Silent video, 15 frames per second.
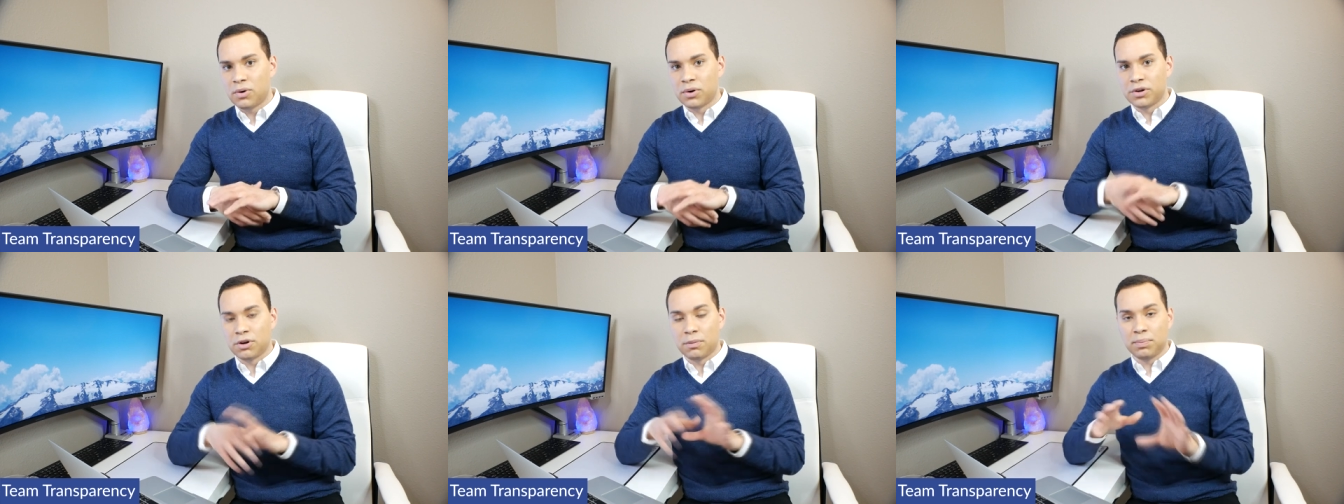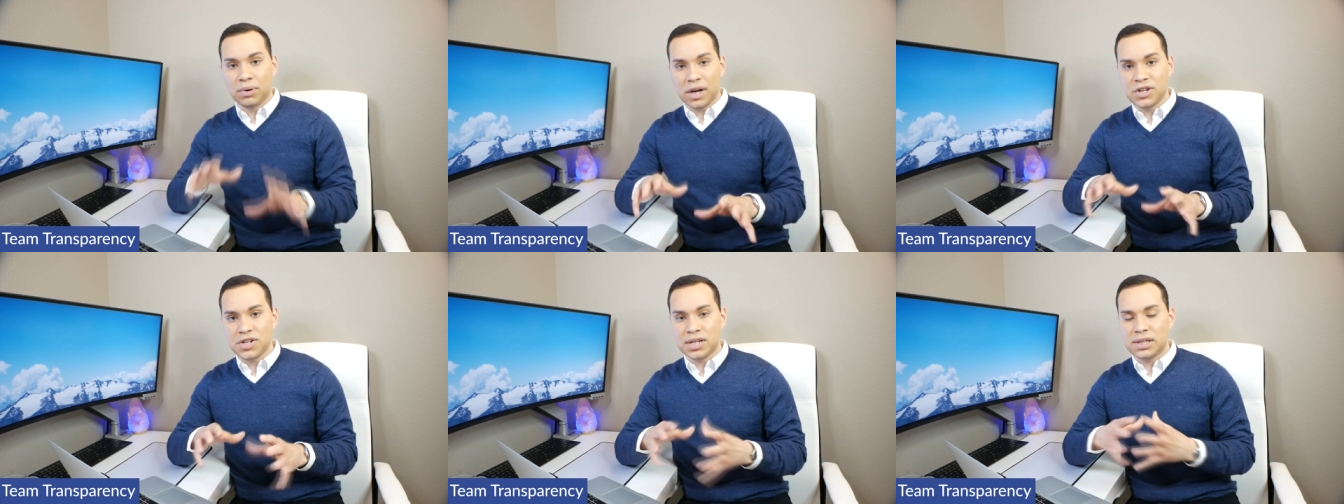or your
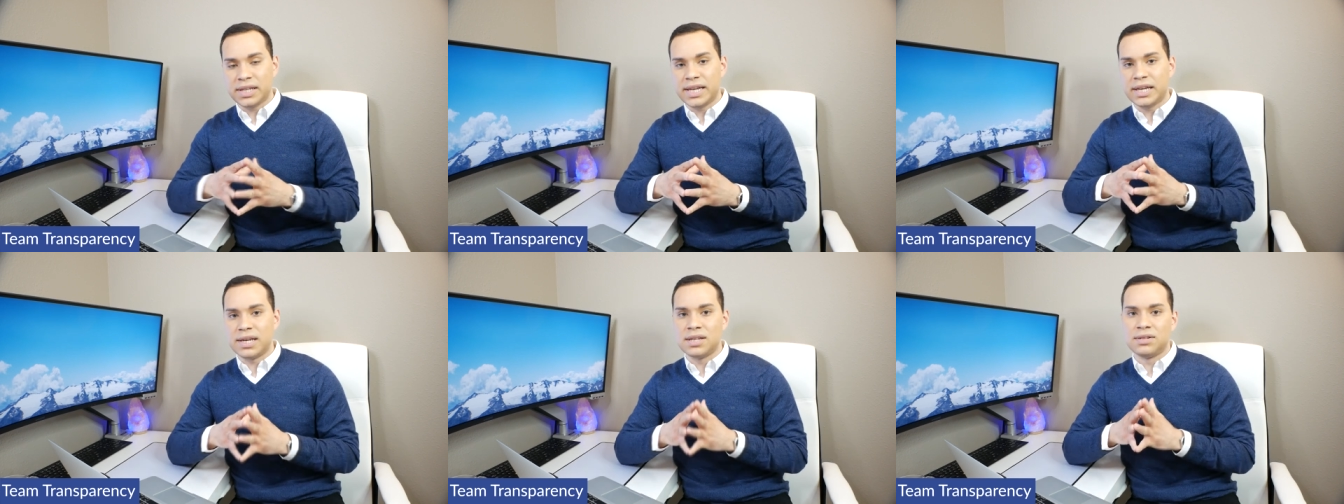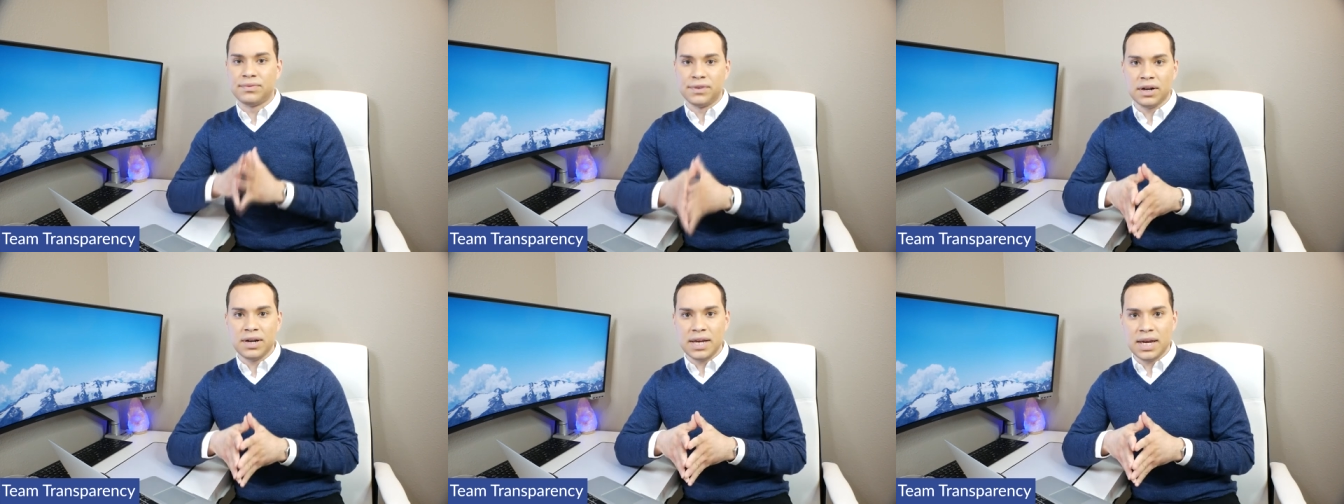project lead, it's
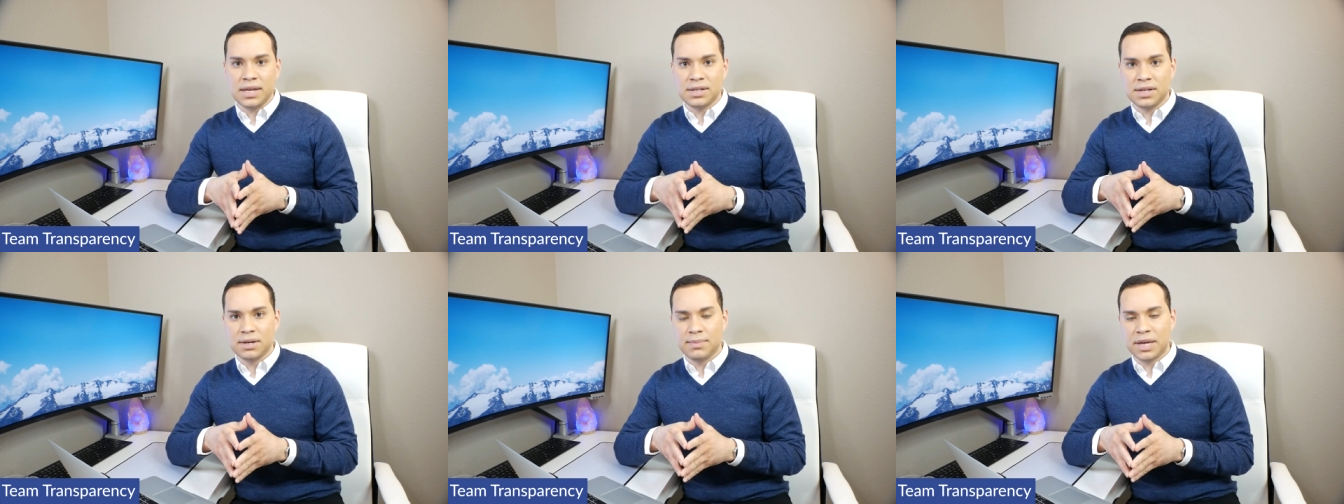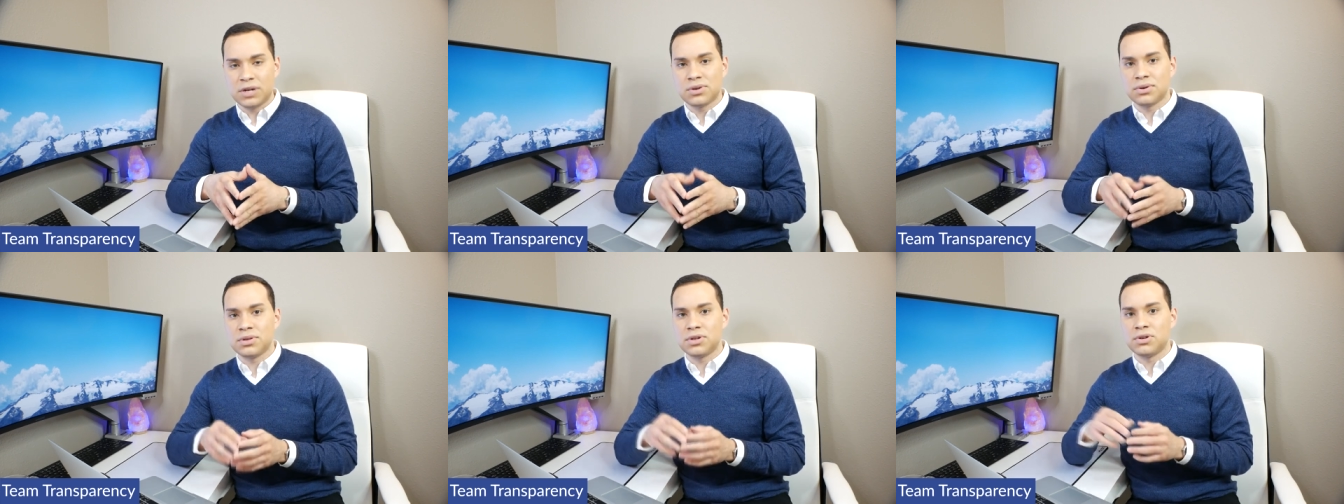very easy to make
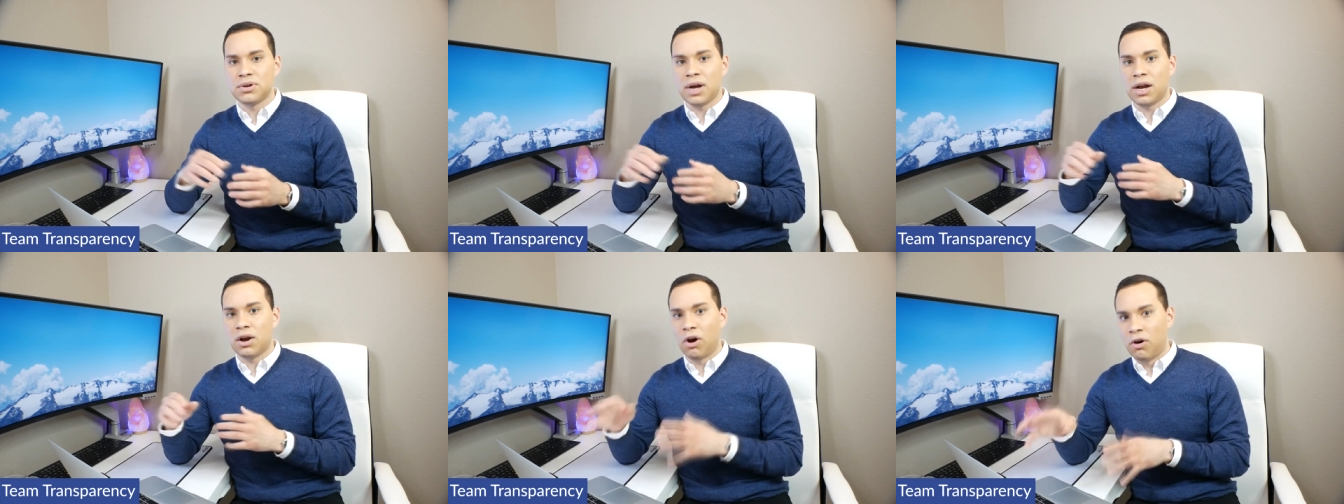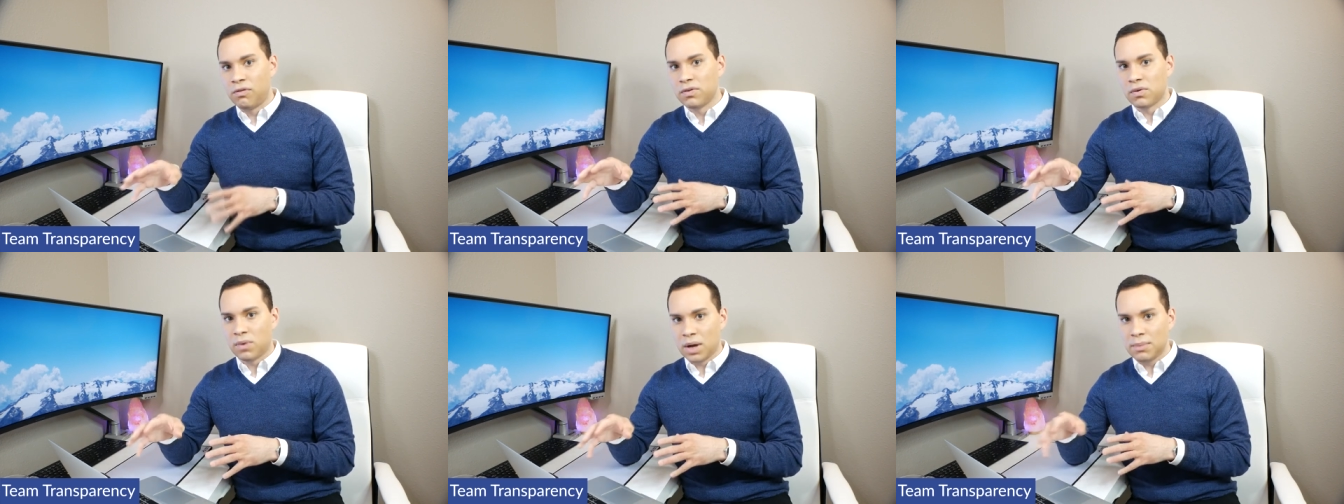sure that you're not
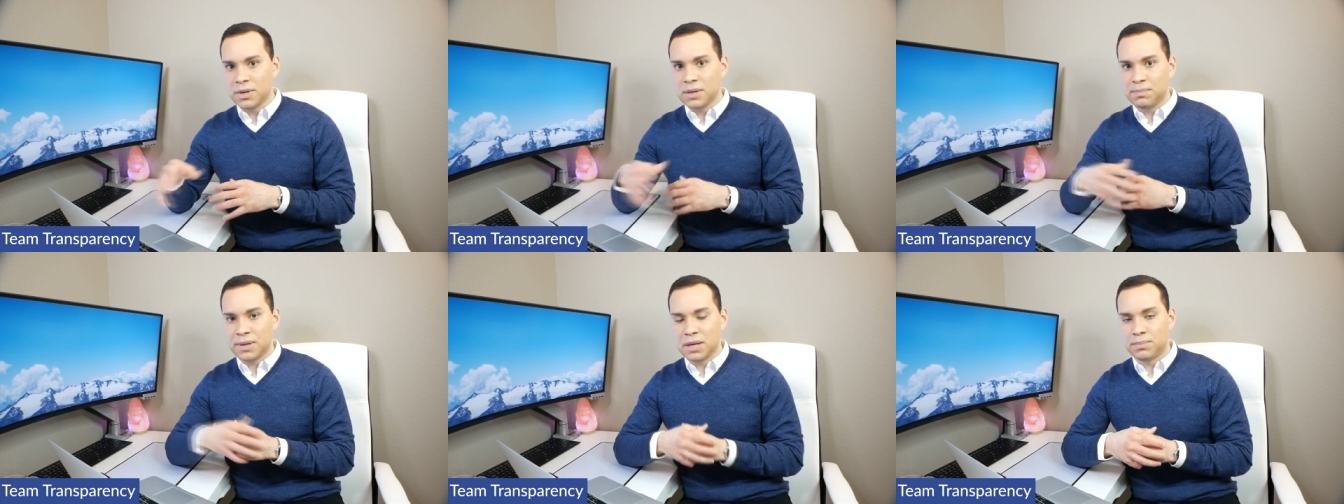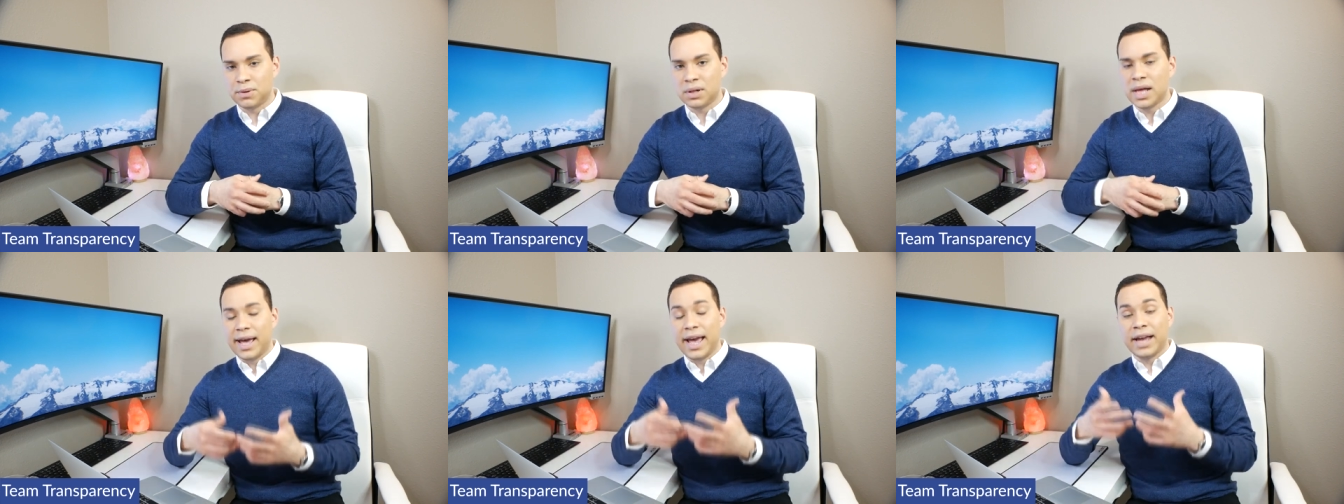overwhelming
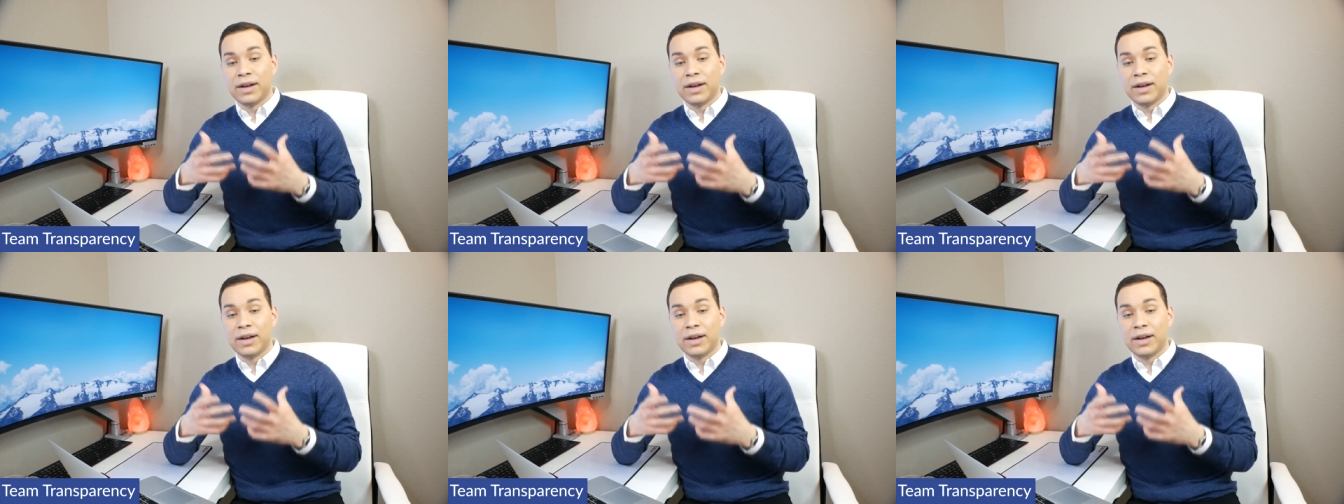people